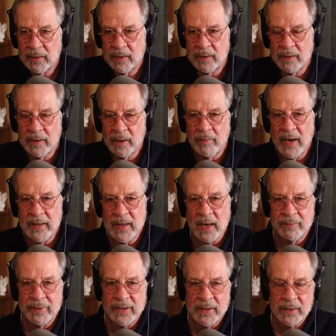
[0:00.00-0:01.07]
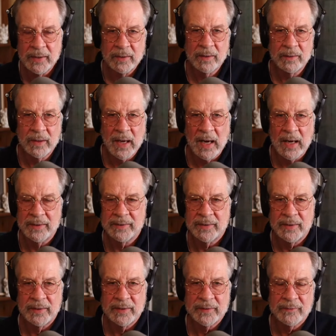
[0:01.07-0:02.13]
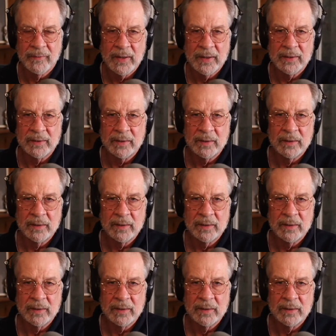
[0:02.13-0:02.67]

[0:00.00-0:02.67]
there may not be any good guys in this fight.